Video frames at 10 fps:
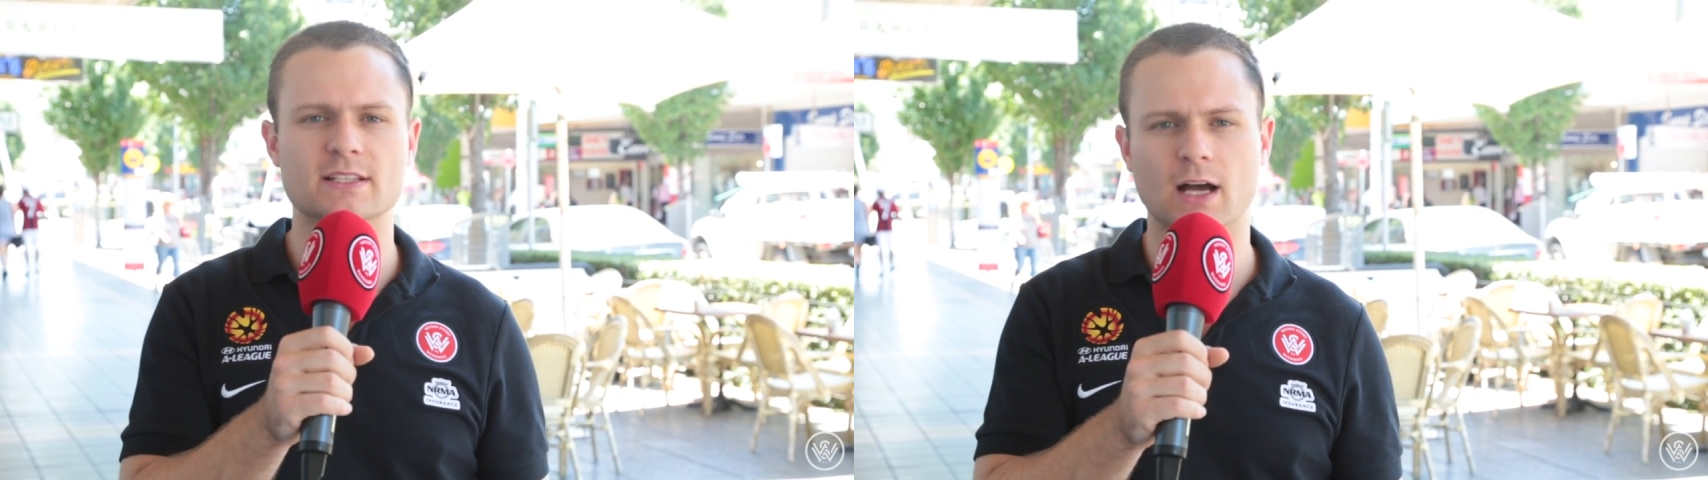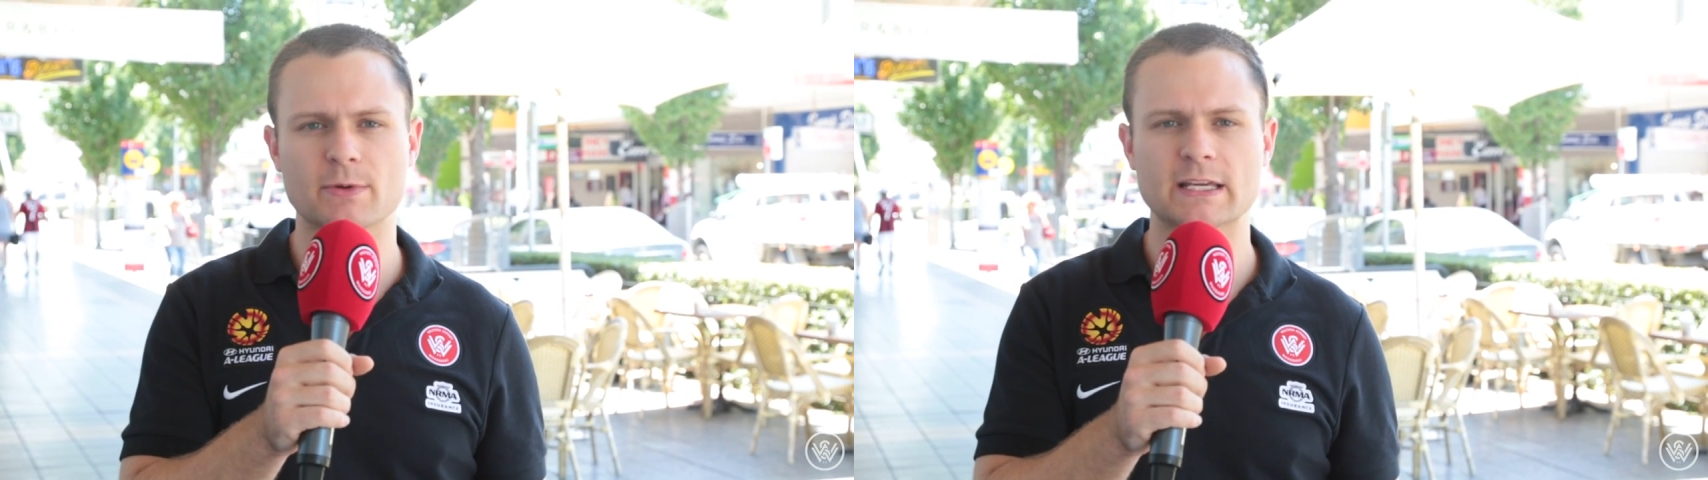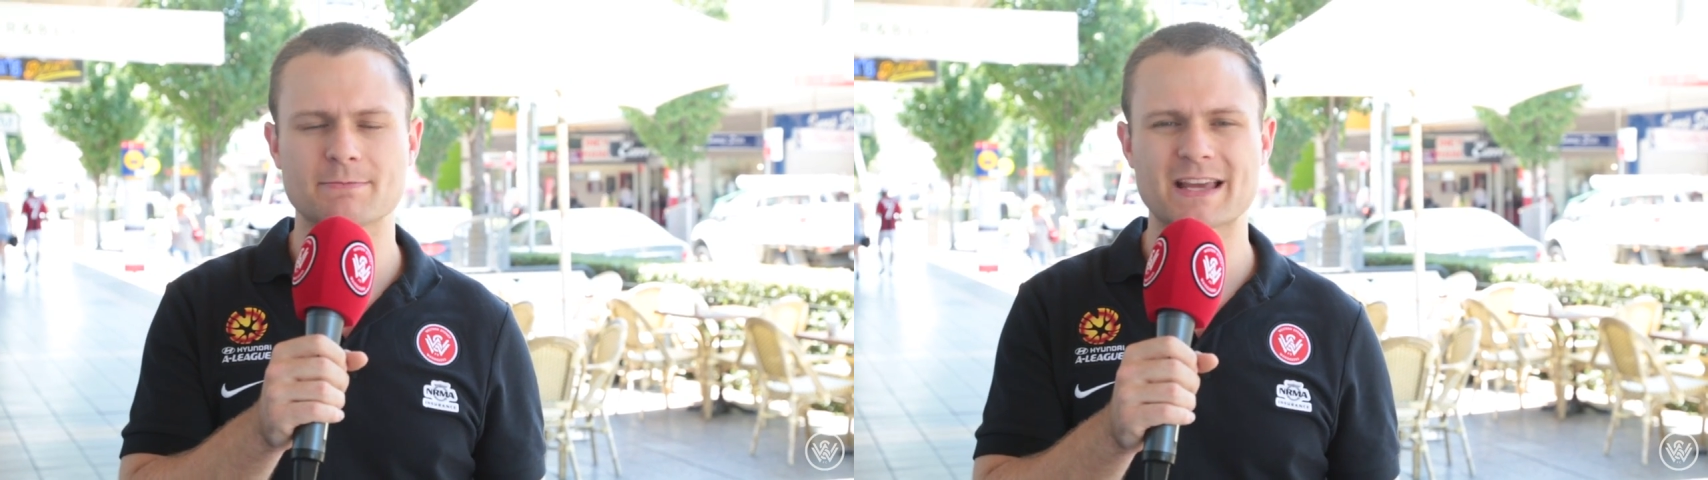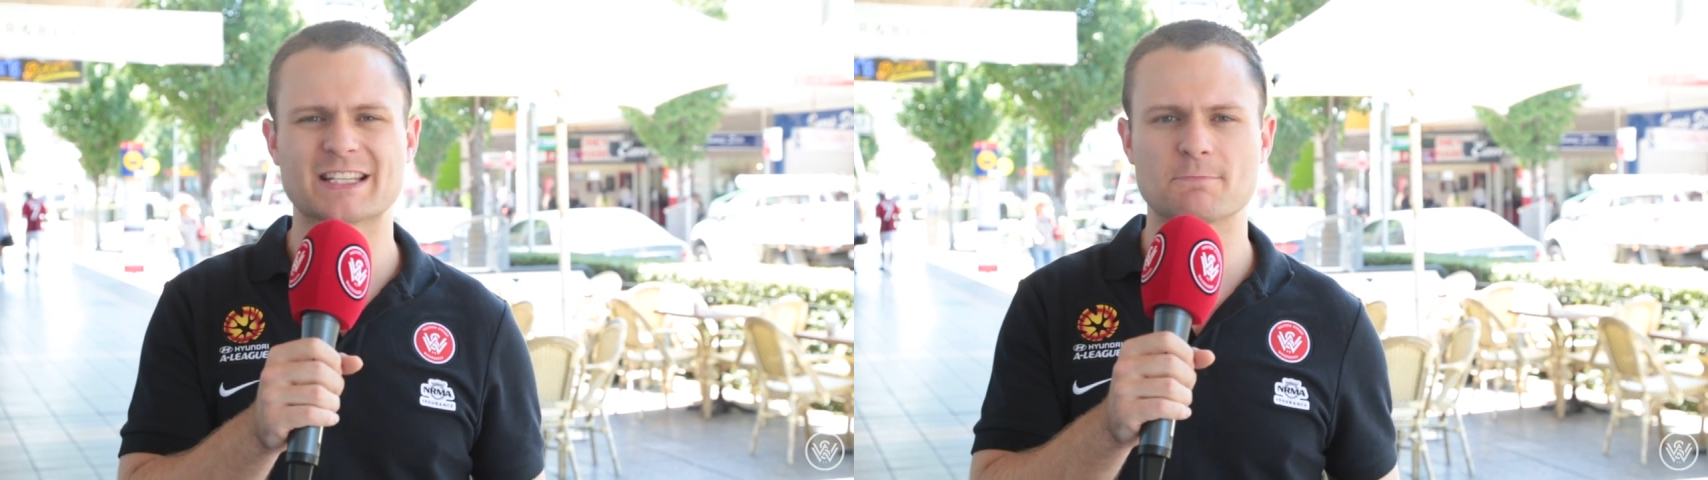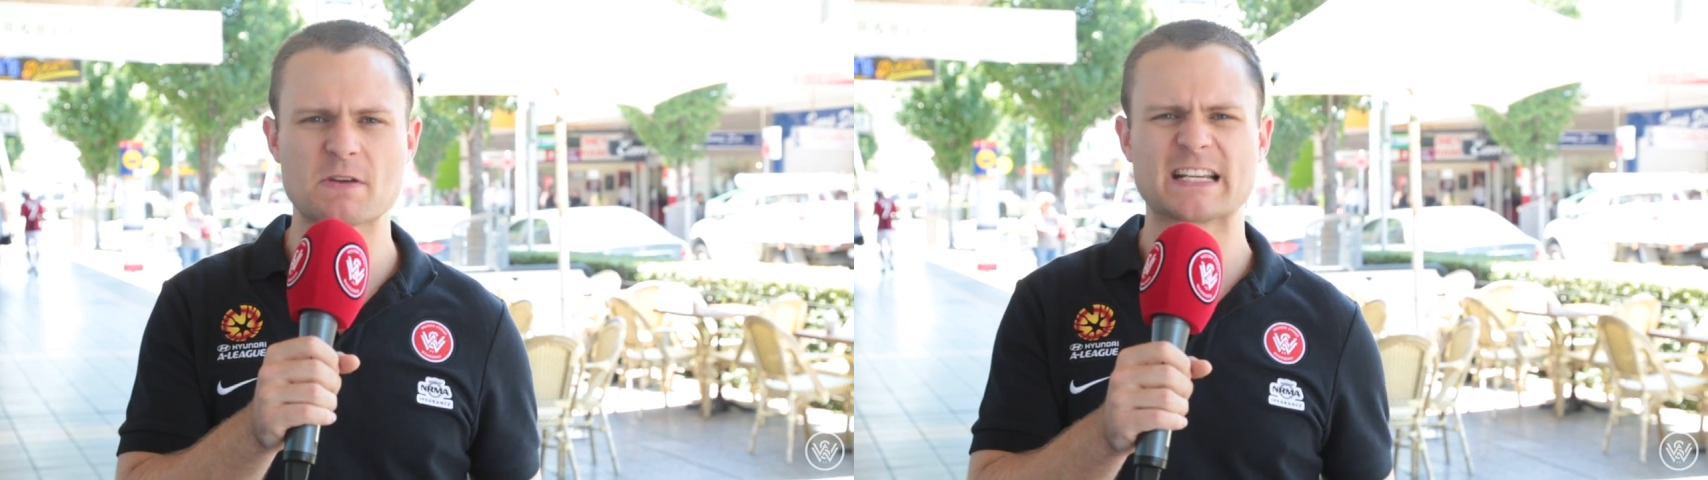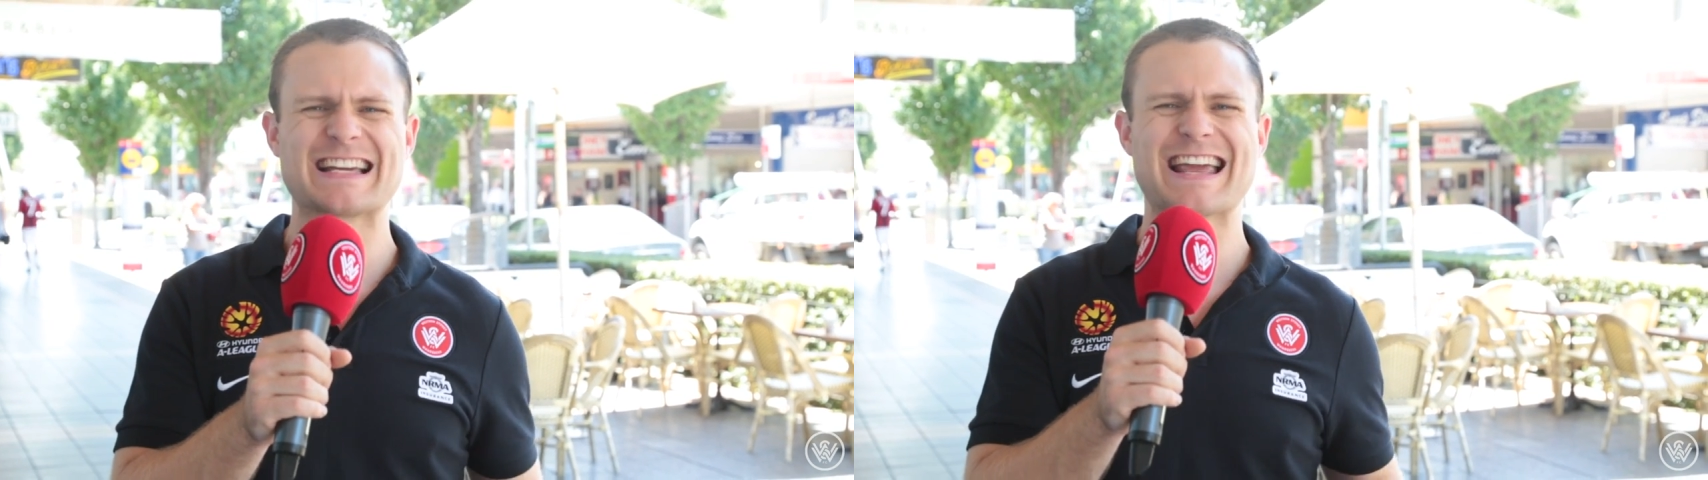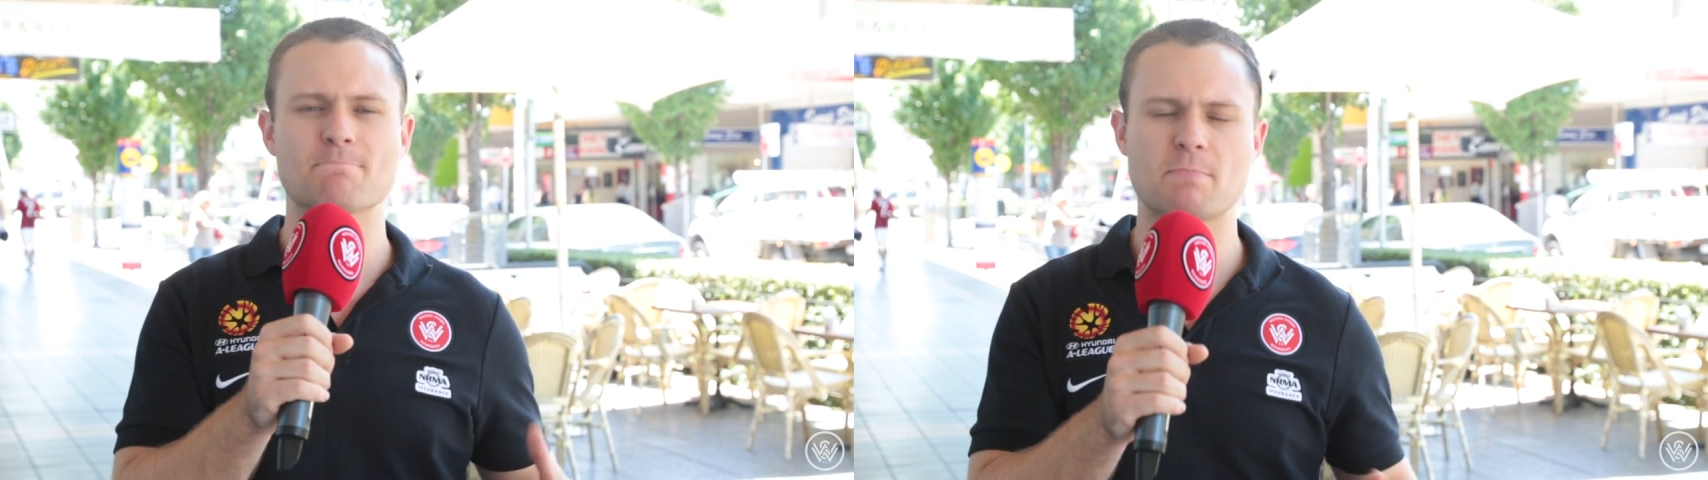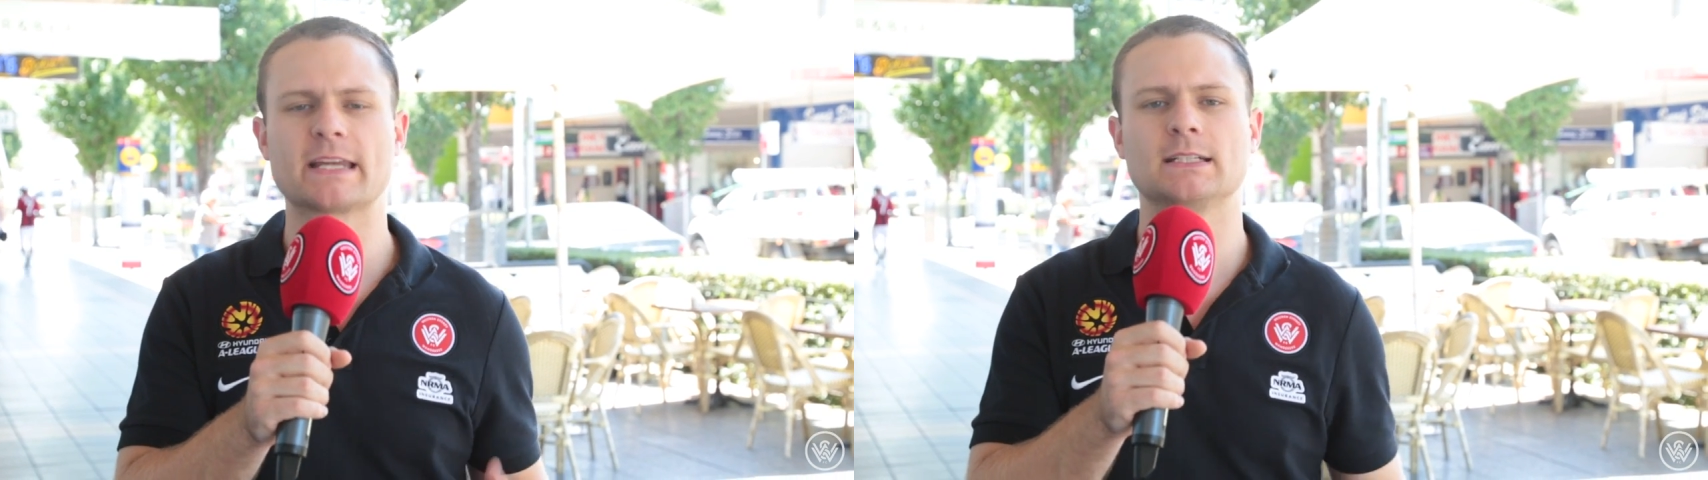derby and makes it bigger
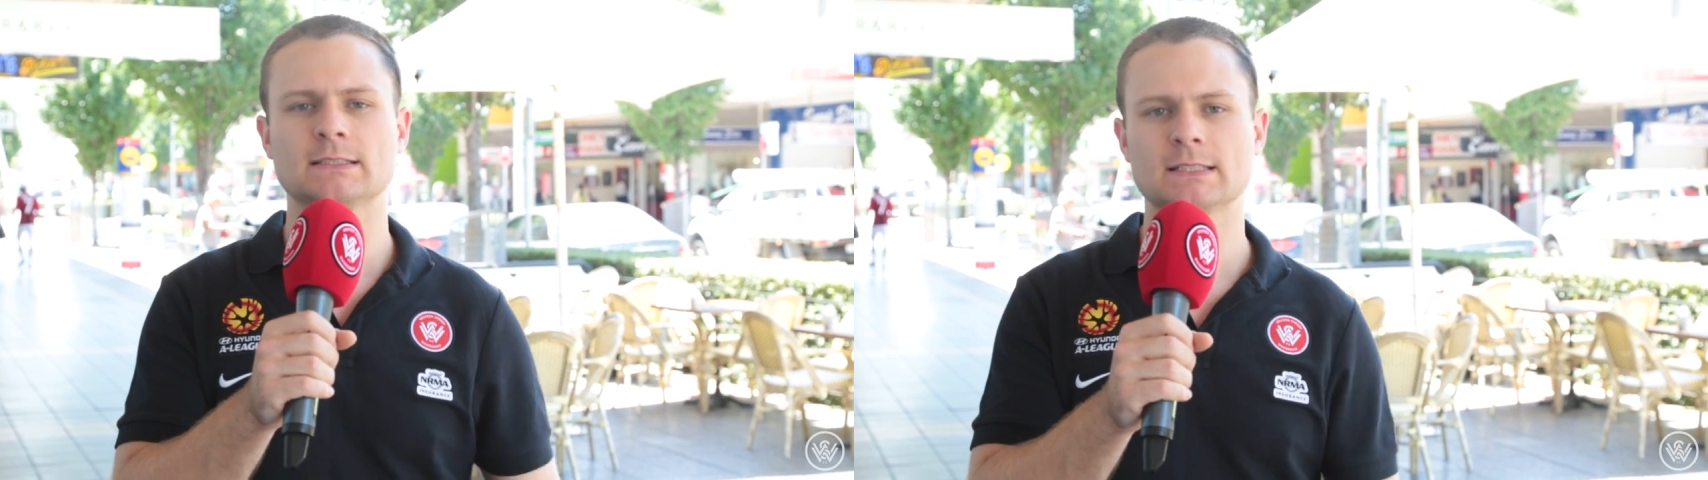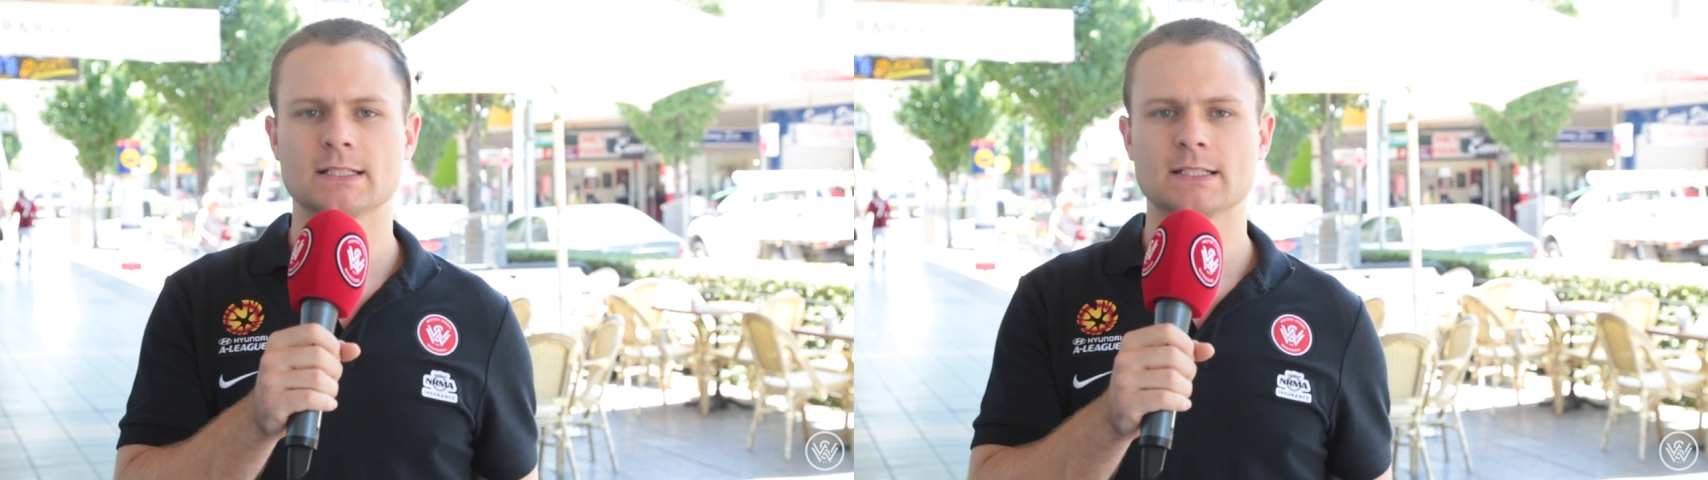and better